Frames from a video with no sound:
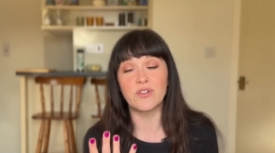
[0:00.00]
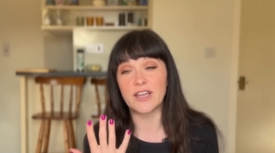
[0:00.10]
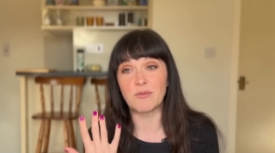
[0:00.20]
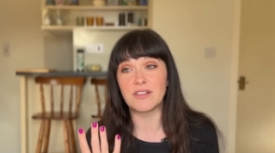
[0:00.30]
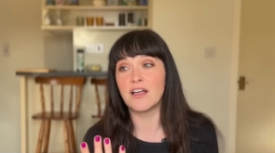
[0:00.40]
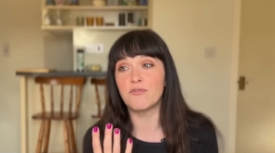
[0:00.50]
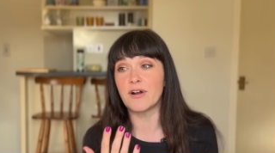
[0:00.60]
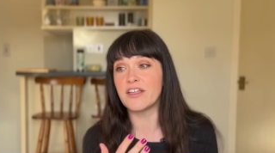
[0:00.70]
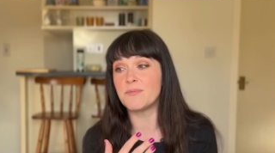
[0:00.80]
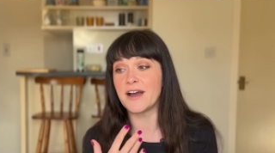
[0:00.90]
Like, we love
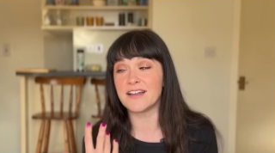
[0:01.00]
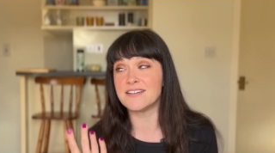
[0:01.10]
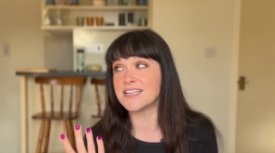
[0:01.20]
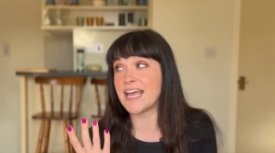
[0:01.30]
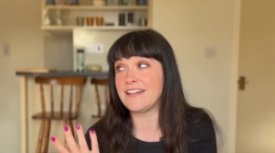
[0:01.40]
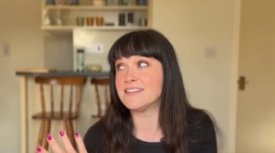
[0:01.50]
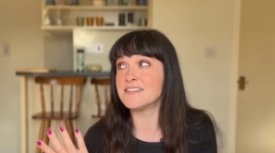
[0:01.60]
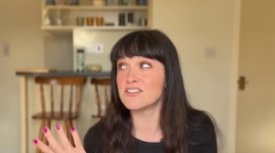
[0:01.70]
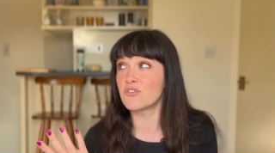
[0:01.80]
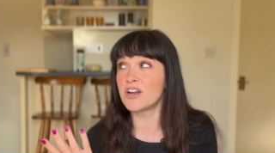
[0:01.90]
Rathmines and
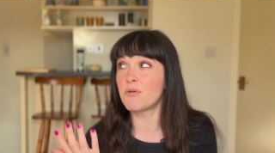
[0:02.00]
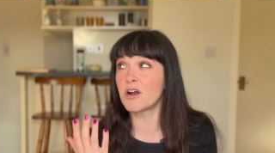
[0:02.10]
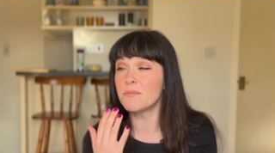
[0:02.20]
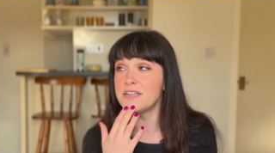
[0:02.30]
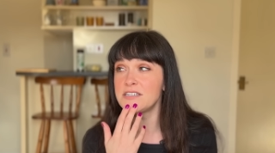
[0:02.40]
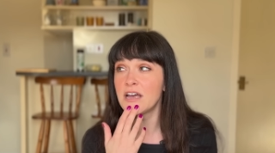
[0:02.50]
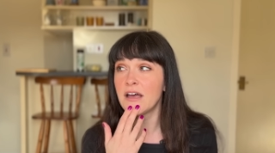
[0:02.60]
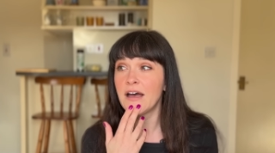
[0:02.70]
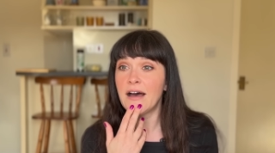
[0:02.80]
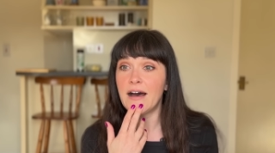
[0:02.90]
this is a great apartment.
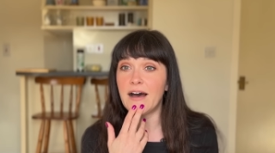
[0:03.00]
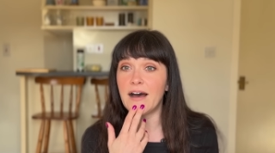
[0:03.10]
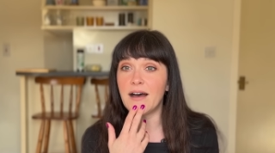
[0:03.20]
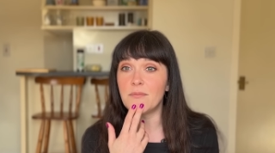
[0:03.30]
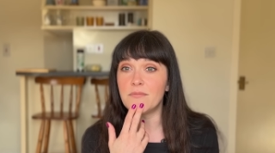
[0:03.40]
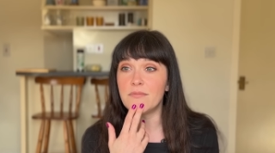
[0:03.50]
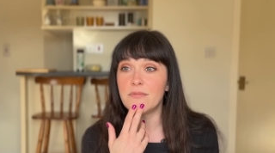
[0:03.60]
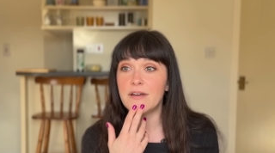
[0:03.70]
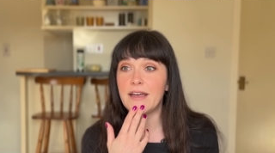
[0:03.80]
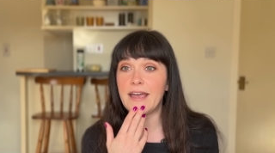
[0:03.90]

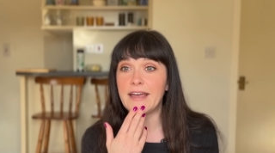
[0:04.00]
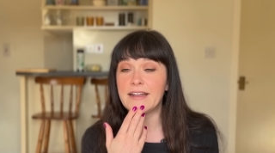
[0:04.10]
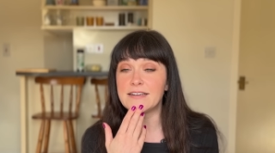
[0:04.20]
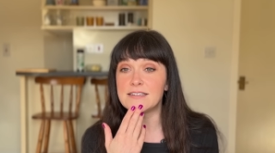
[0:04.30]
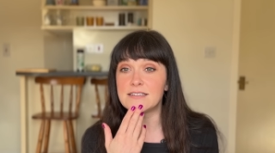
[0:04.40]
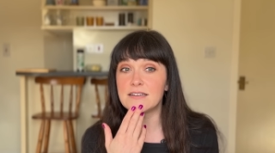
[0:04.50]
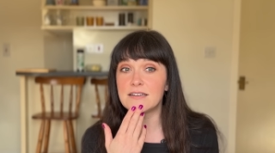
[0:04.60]
And